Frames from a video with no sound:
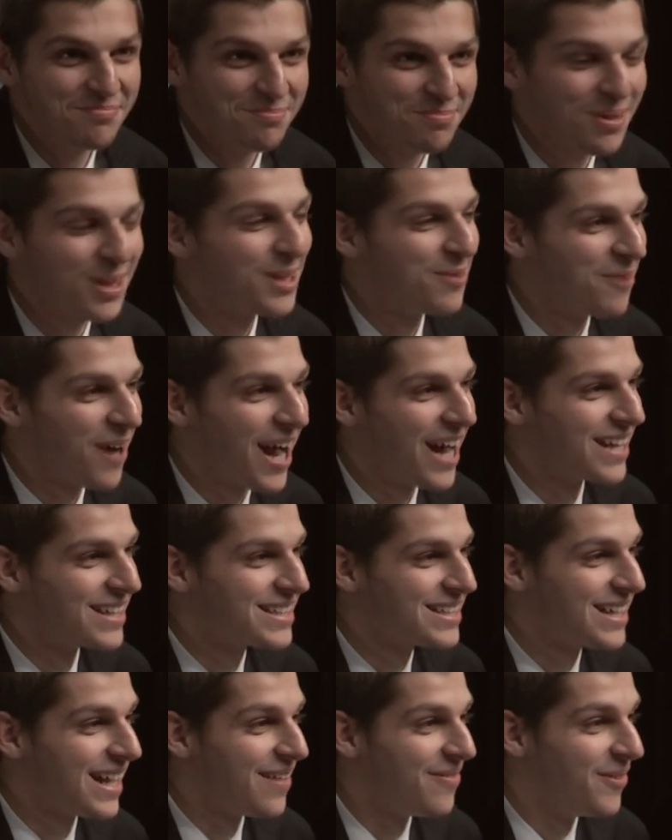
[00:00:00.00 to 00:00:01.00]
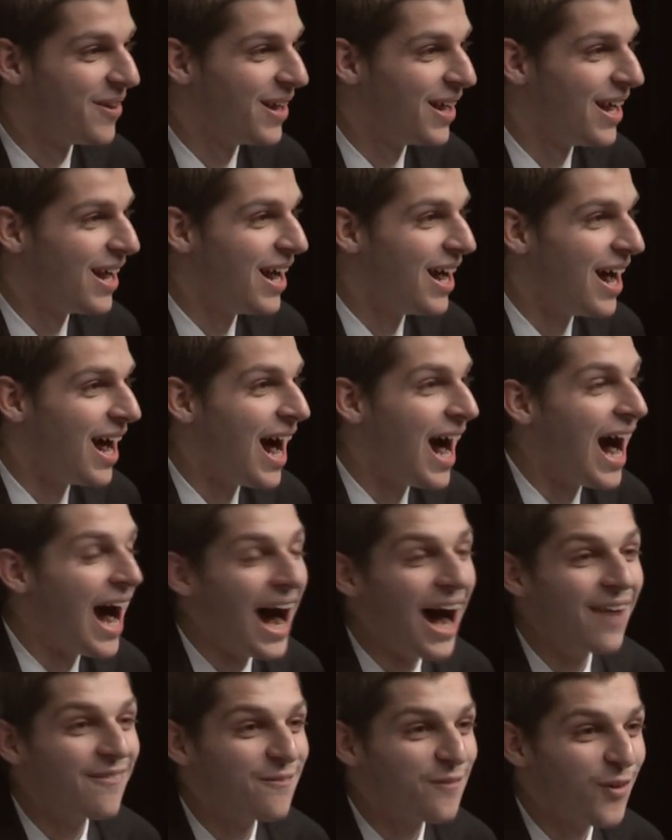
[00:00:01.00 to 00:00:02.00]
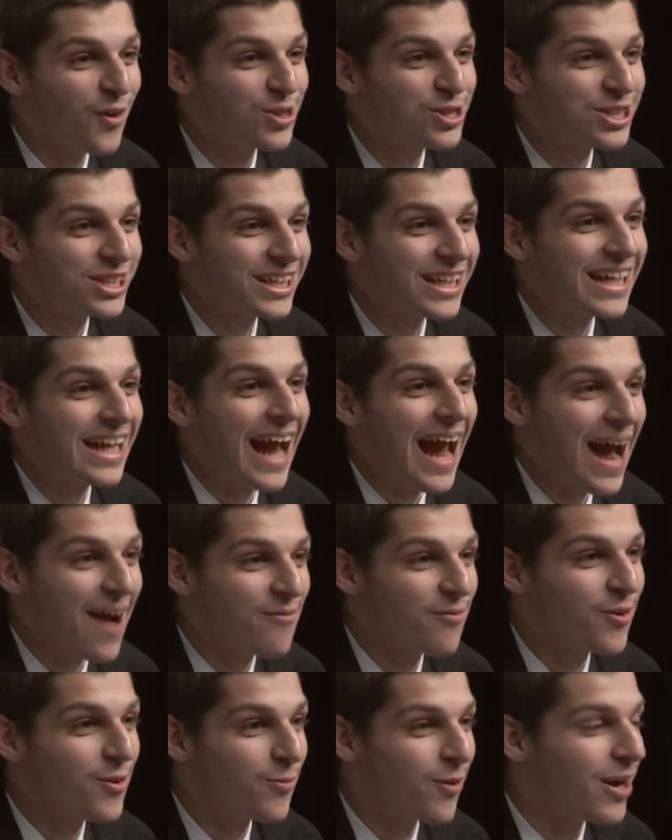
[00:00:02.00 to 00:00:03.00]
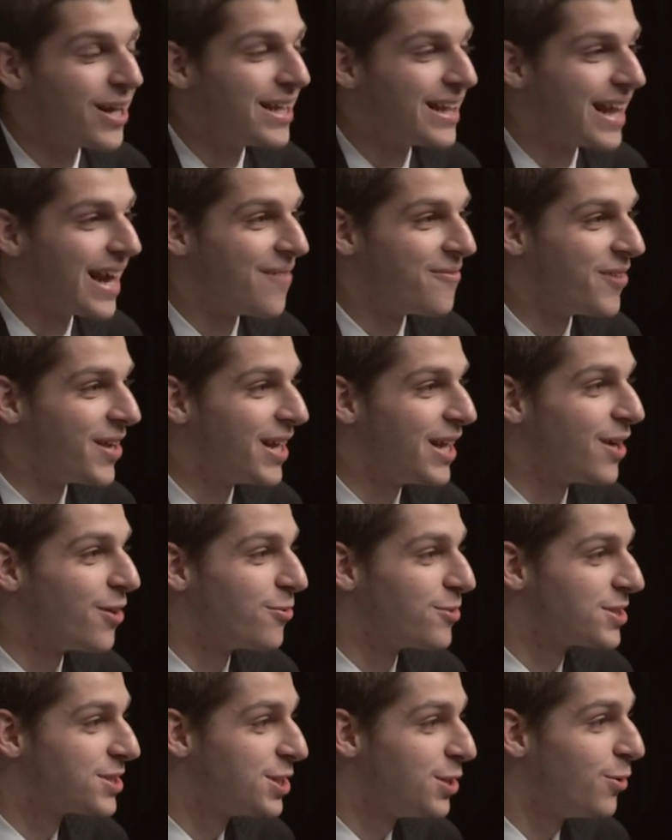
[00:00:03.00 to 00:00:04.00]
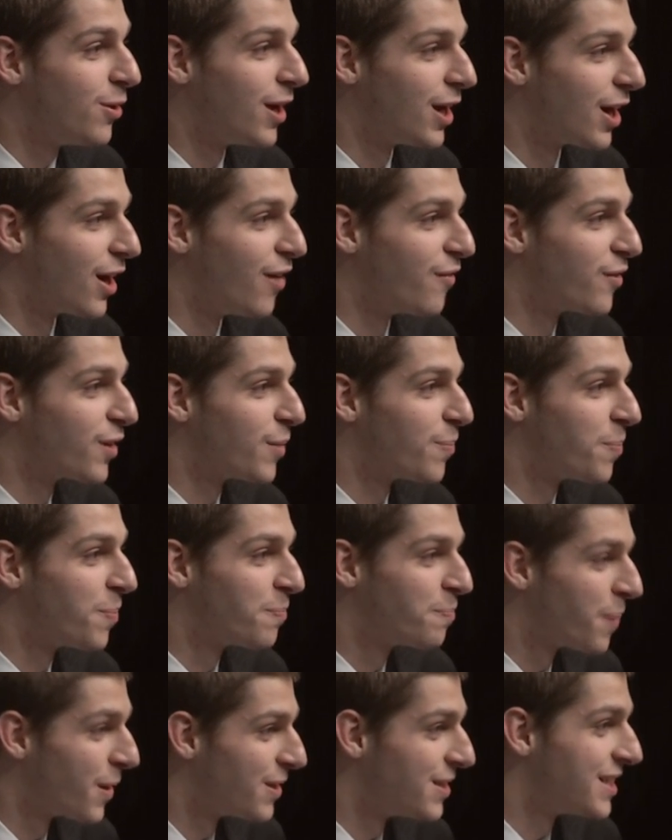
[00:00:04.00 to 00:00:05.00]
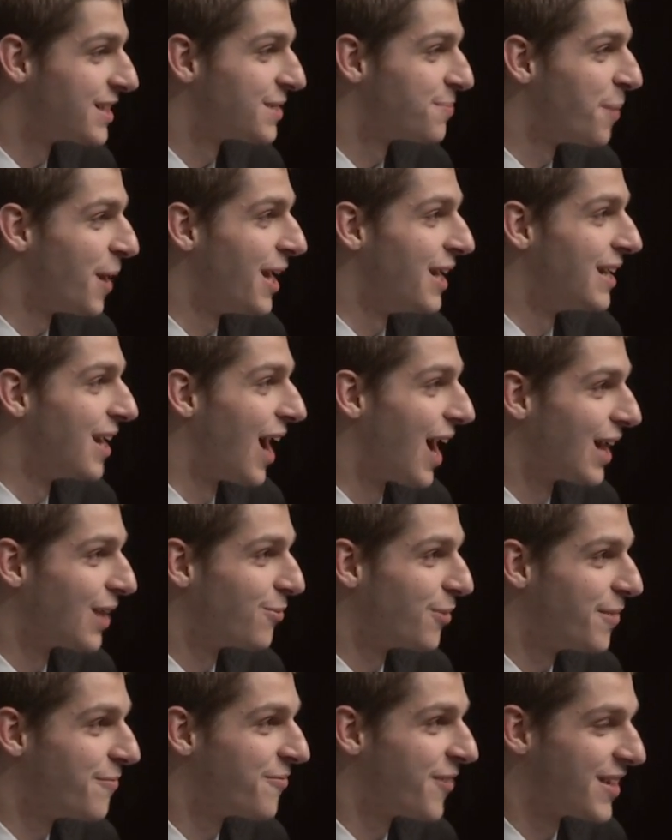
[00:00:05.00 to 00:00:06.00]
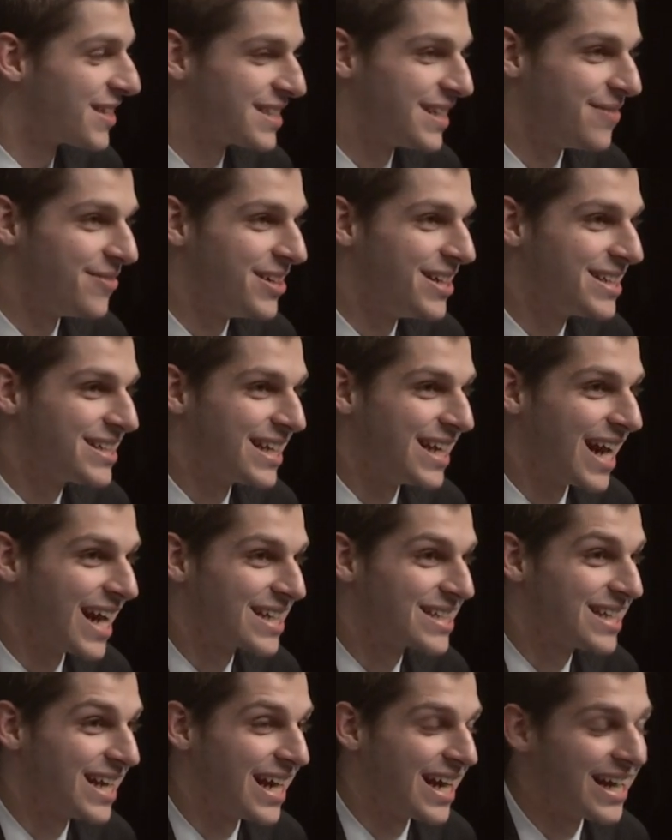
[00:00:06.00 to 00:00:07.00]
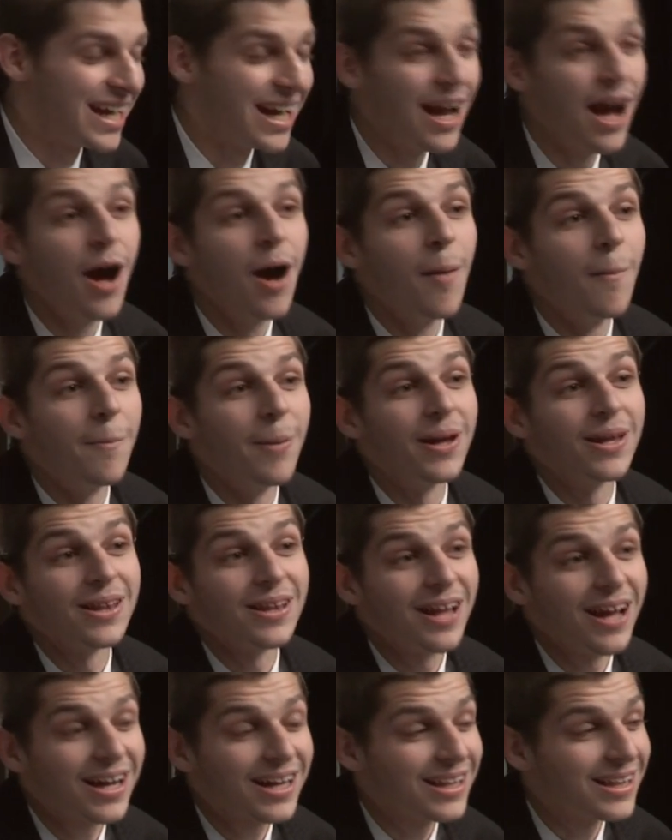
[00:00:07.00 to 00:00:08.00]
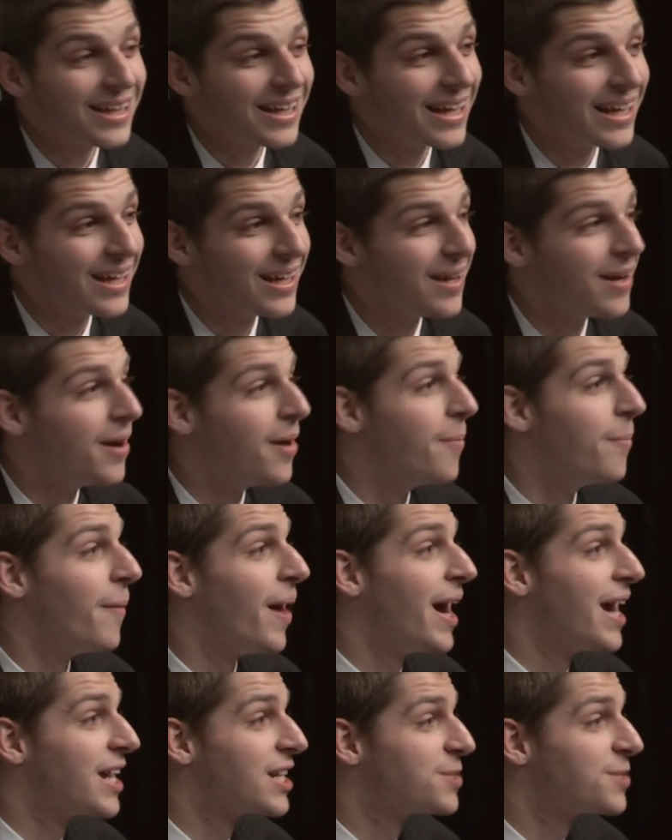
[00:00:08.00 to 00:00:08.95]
Pretty wild stuff. Unfortunately, everyone in that video was too hungover to participate in Halloween festivities the next day, but luckily, my